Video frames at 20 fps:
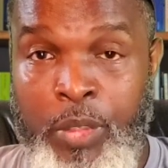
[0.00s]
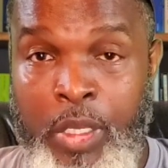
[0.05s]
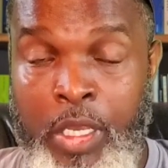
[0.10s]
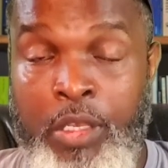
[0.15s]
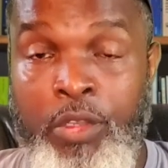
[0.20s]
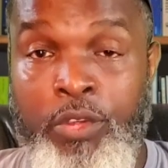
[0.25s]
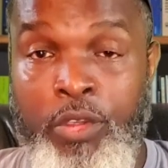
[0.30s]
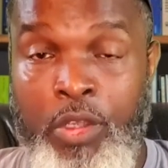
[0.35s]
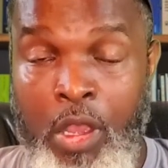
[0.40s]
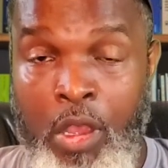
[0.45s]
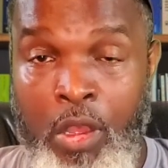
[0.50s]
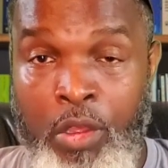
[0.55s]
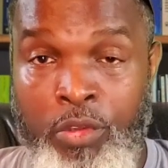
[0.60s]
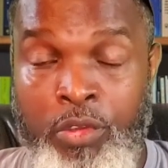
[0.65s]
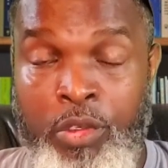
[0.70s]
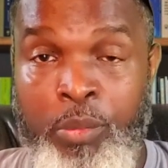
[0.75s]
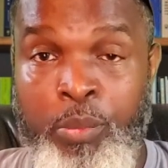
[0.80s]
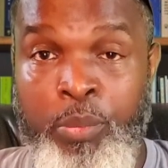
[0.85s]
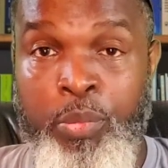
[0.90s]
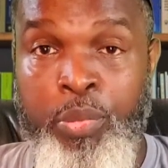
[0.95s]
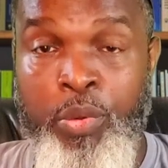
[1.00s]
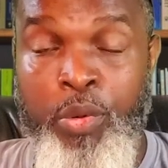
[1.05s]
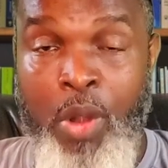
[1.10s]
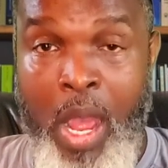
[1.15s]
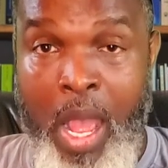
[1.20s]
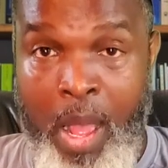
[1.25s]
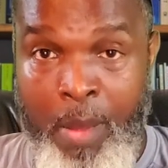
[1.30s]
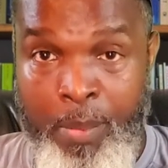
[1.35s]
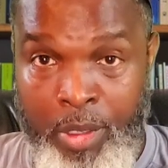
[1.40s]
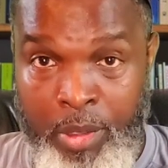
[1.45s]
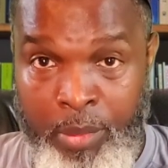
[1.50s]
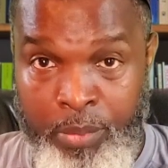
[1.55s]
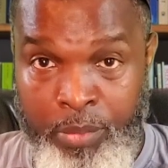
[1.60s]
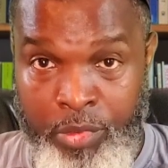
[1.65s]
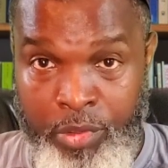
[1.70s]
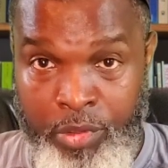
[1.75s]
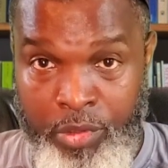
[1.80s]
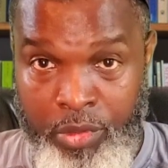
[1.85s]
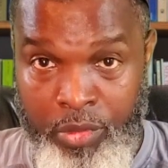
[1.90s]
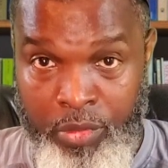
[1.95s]
And it's causing
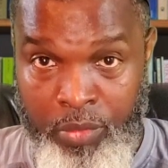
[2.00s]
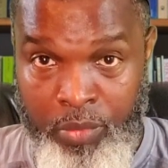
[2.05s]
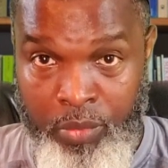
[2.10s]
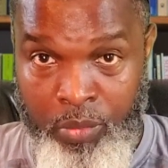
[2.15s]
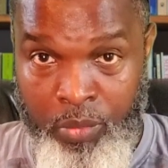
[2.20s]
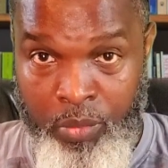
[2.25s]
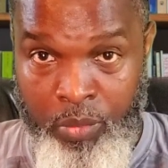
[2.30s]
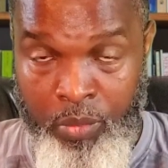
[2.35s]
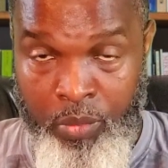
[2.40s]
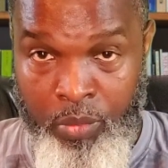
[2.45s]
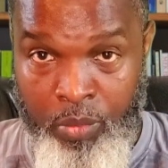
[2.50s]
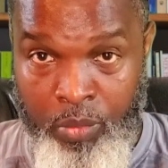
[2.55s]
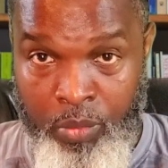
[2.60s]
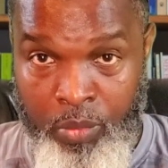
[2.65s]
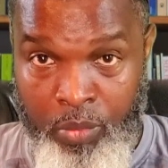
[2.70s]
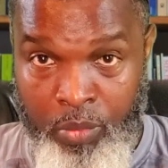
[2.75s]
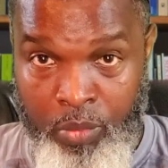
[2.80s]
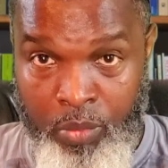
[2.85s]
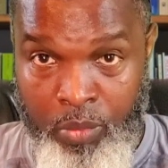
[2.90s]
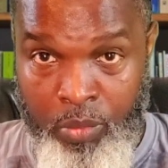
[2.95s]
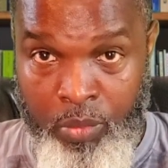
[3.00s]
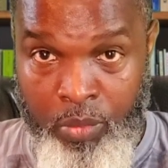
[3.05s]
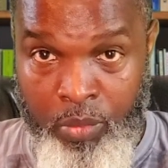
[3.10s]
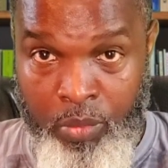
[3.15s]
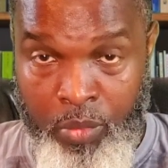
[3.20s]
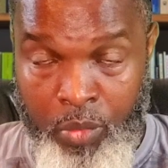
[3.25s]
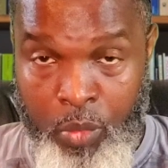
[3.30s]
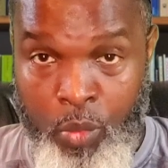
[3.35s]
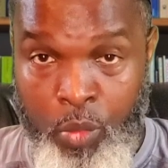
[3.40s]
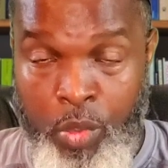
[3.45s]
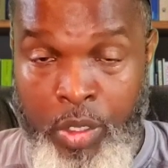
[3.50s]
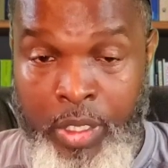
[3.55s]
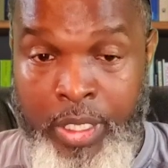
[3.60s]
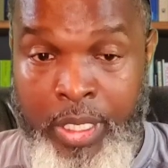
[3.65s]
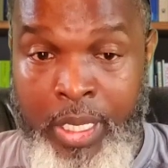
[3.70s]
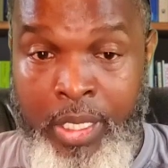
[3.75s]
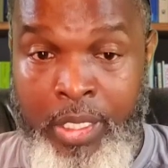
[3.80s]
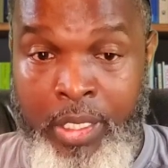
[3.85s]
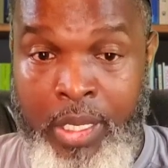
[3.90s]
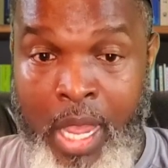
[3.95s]
problems with
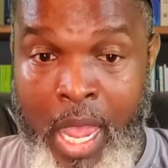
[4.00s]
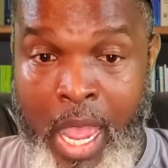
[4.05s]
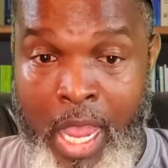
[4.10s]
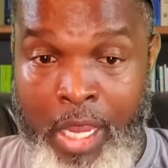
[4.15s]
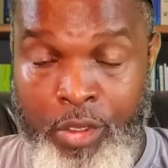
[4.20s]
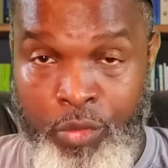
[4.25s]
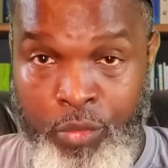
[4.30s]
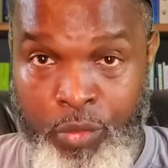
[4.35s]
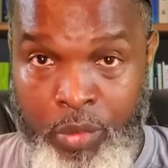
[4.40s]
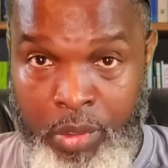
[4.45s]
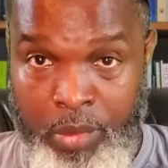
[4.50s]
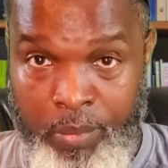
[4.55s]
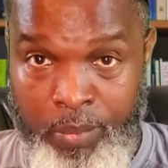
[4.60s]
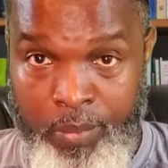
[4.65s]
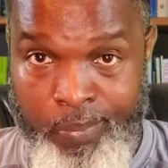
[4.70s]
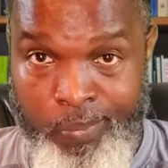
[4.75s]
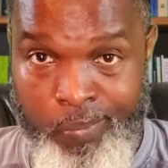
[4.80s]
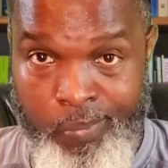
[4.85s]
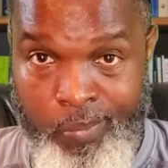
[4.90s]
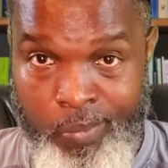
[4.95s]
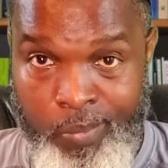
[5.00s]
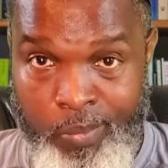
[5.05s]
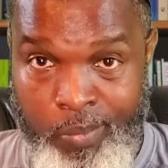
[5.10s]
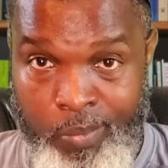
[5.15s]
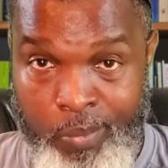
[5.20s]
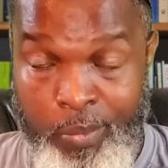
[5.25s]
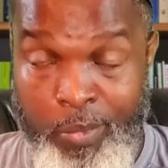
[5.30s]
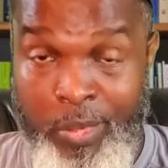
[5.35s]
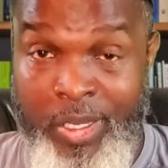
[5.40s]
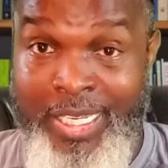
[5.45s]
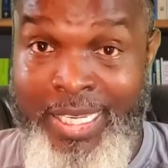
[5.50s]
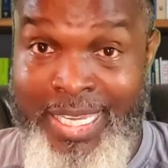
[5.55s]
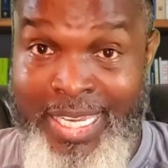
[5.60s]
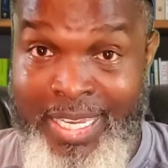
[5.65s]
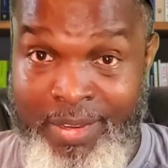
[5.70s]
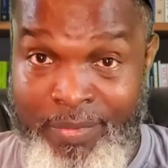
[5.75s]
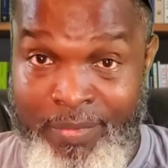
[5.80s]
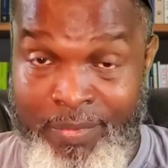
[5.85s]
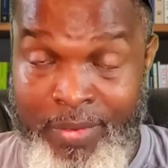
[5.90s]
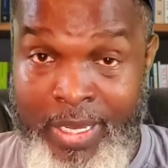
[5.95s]
their doctrine,
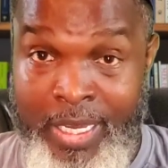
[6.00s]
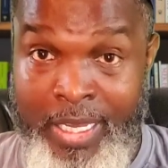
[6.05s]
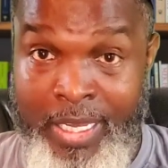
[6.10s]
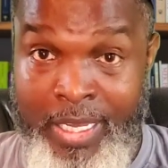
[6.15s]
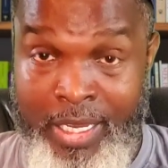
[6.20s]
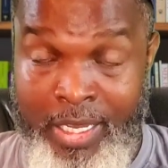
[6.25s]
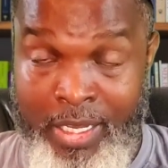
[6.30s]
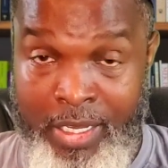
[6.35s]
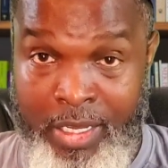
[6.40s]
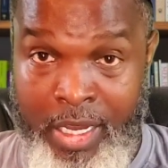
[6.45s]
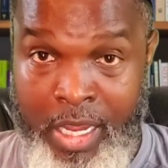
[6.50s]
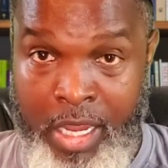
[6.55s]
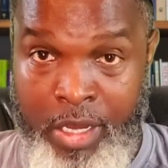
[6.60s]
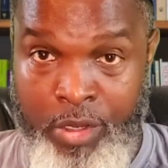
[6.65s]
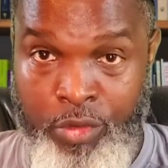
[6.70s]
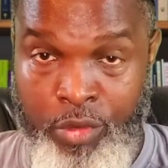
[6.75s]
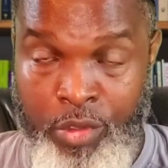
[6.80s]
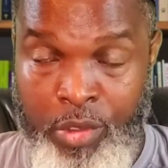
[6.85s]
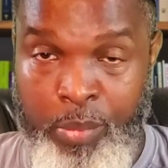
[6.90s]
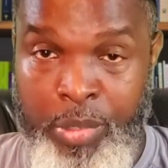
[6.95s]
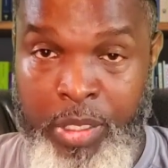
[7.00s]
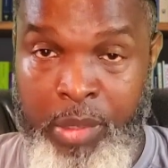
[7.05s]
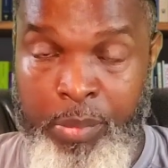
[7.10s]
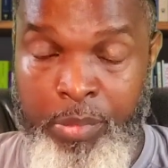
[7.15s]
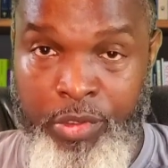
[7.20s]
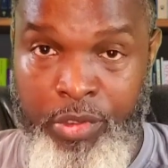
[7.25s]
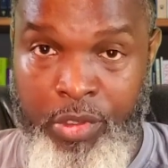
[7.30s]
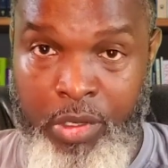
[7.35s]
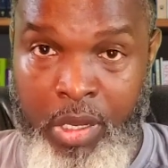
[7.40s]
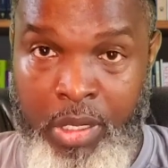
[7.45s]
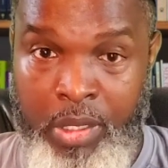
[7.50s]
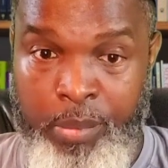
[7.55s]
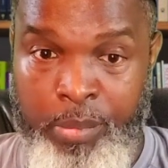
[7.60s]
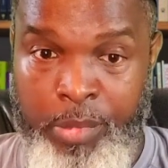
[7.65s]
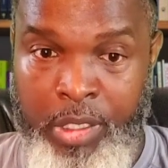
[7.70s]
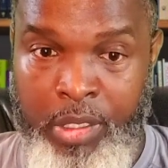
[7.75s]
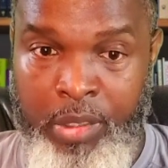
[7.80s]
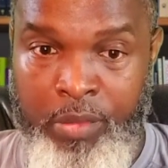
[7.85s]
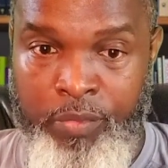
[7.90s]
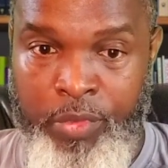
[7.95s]
belief in their doctrine. The people starting to
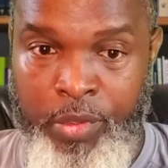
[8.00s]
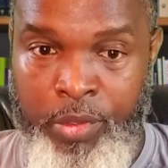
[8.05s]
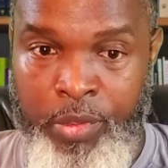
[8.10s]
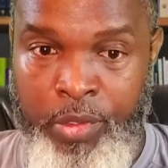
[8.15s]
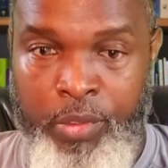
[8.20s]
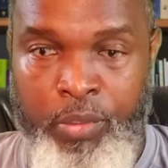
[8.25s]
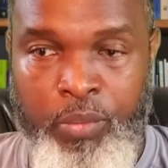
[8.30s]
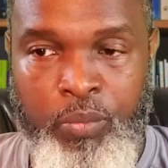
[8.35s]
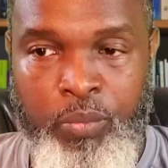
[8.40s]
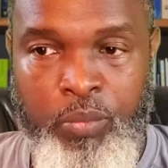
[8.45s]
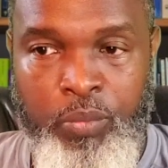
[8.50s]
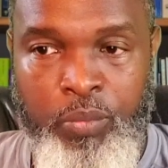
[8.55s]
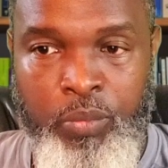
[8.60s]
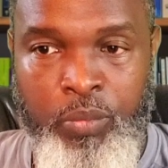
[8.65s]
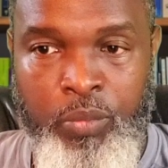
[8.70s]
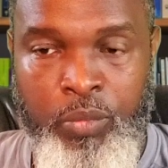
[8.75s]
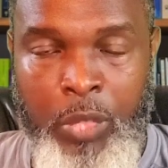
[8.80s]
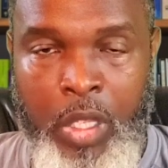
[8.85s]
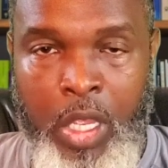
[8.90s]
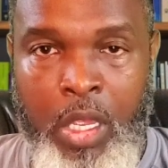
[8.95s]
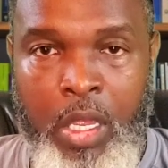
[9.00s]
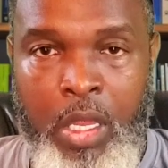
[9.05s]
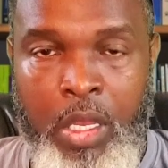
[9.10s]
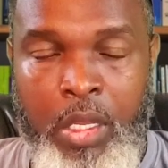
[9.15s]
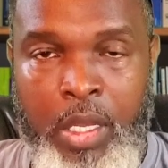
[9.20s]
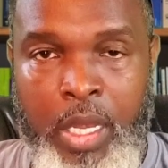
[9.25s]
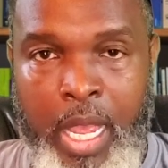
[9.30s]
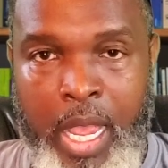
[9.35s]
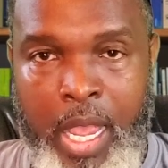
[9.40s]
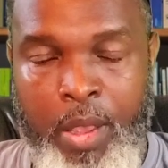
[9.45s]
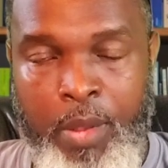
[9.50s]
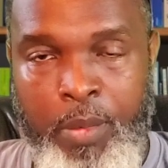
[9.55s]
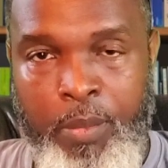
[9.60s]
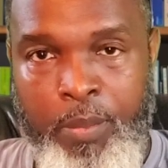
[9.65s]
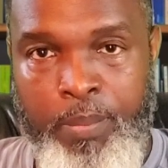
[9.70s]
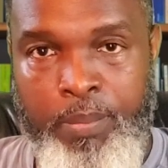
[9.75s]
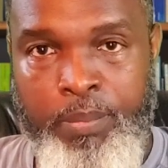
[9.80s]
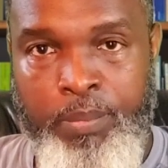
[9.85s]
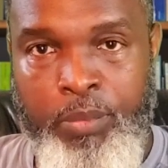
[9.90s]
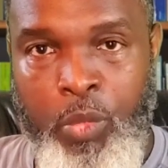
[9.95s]
be converted. Now,
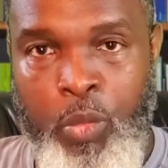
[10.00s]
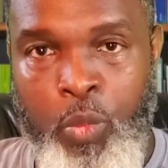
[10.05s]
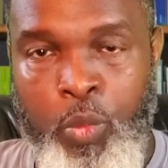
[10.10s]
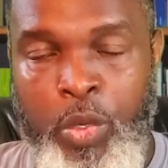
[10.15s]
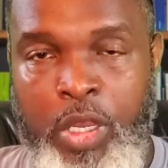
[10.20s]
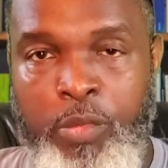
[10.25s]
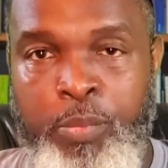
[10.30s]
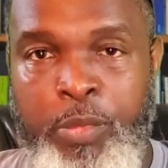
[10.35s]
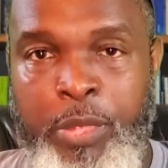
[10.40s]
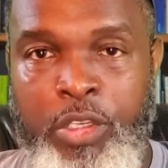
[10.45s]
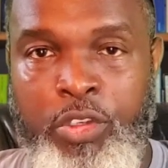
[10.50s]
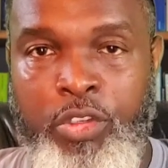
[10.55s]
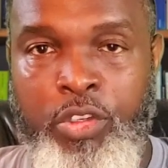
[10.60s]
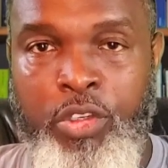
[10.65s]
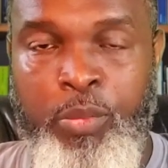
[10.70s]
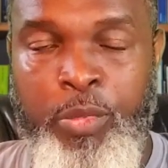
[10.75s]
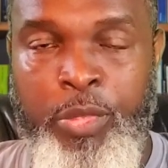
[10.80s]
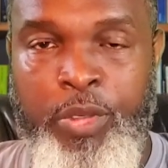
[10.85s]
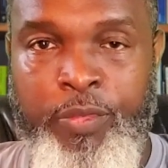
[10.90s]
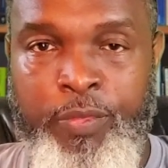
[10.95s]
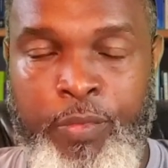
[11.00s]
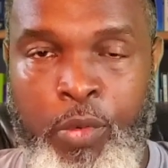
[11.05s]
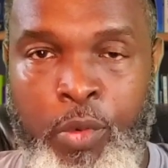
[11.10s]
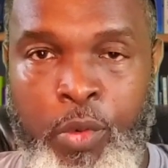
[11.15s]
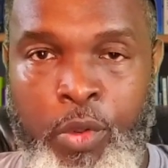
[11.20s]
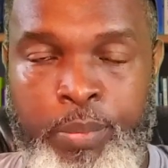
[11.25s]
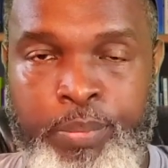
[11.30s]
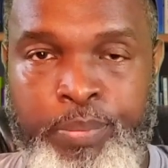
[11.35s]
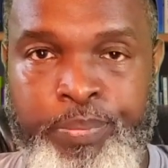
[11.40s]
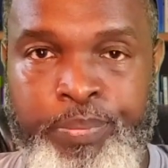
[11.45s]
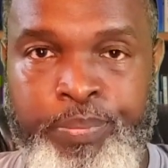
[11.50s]
we've mentioned before,